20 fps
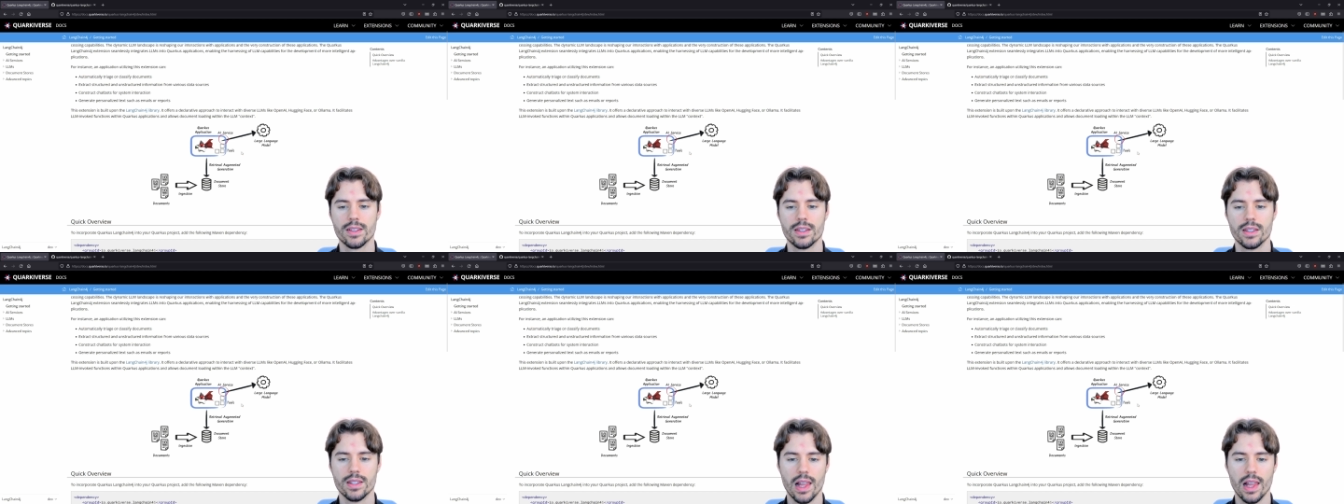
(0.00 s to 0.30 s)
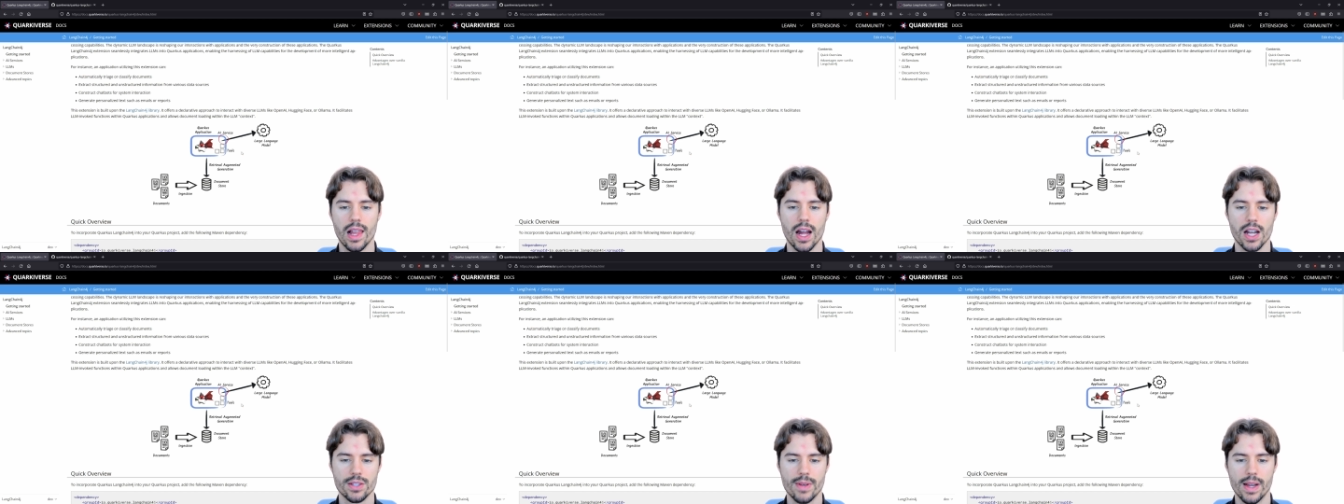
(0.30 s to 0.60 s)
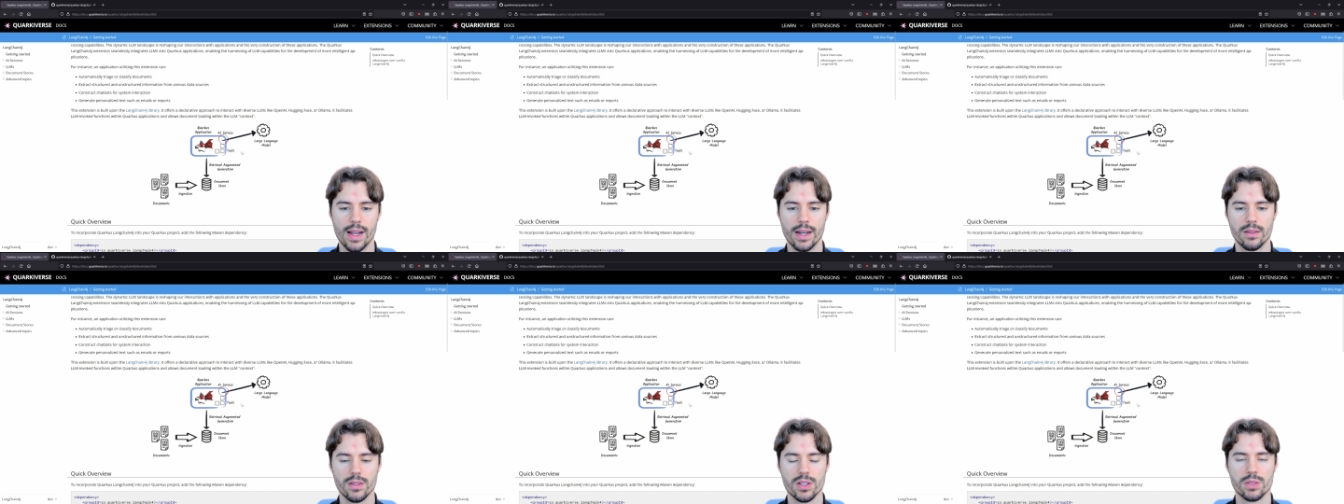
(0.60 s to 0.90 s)
the large
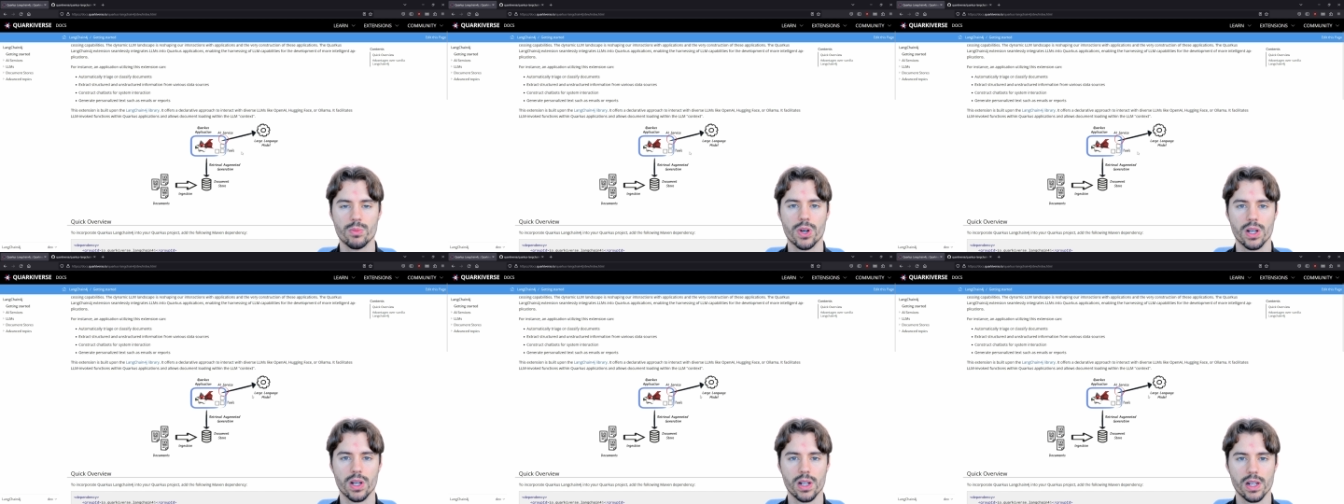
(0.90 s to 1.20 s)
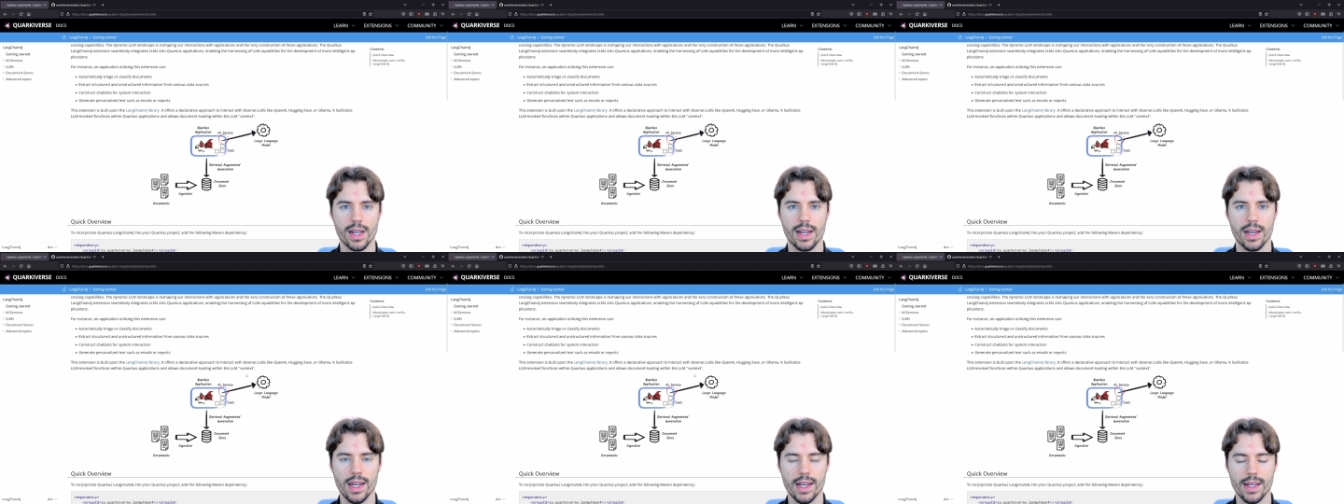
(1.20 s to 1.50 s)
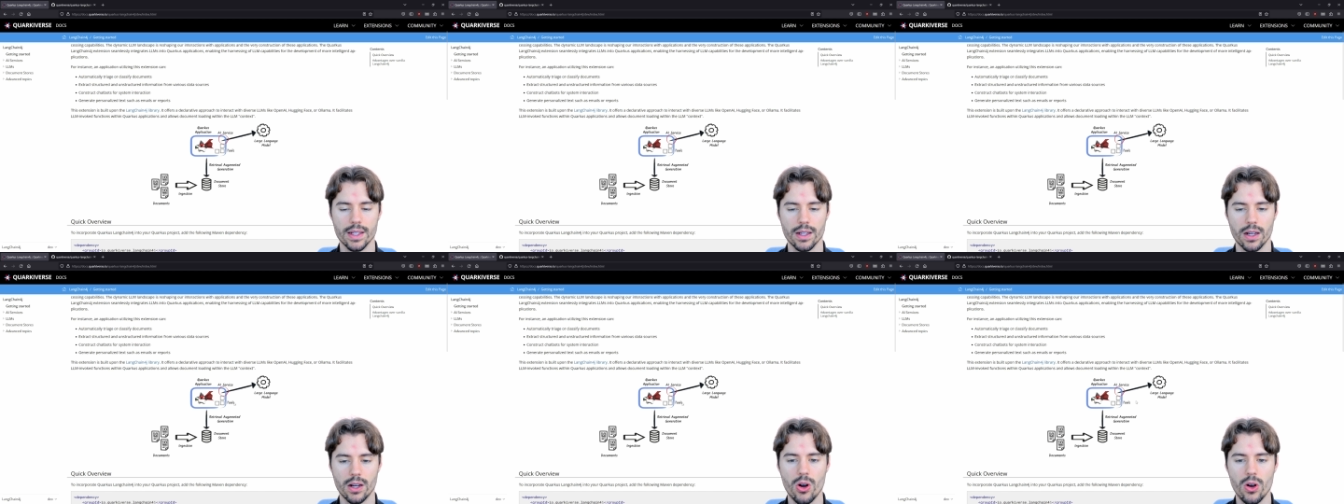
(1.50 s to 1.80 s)
language model can
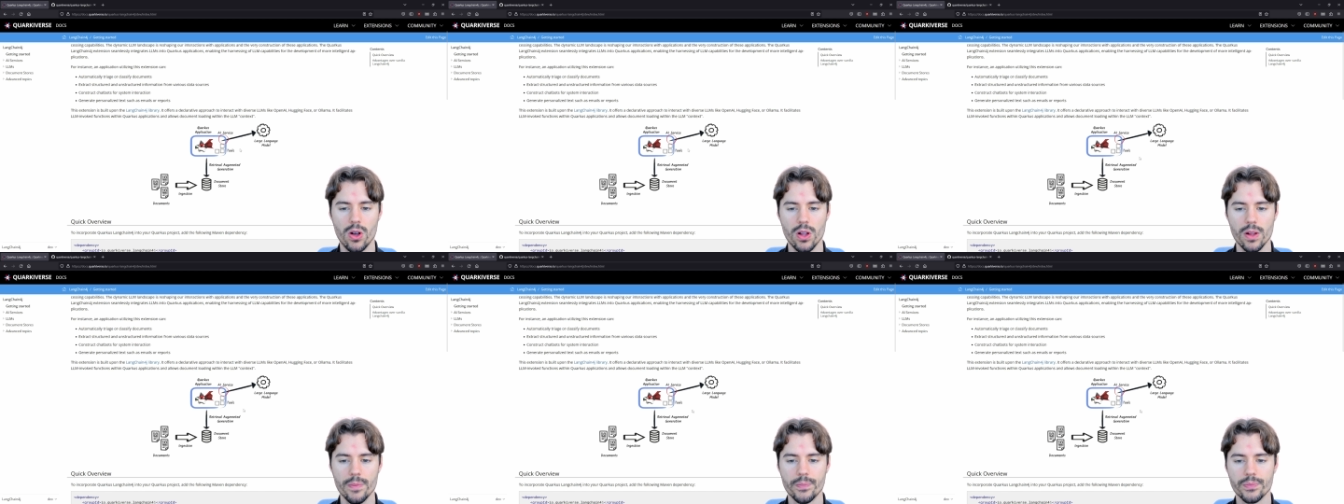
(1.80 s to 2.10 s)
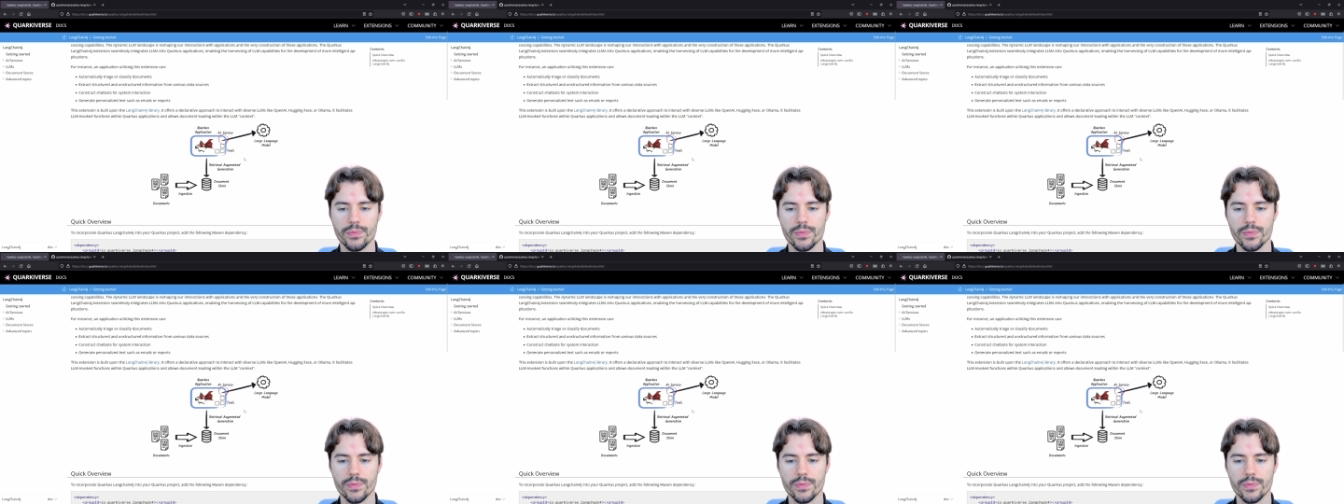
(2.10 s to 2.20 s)
later call.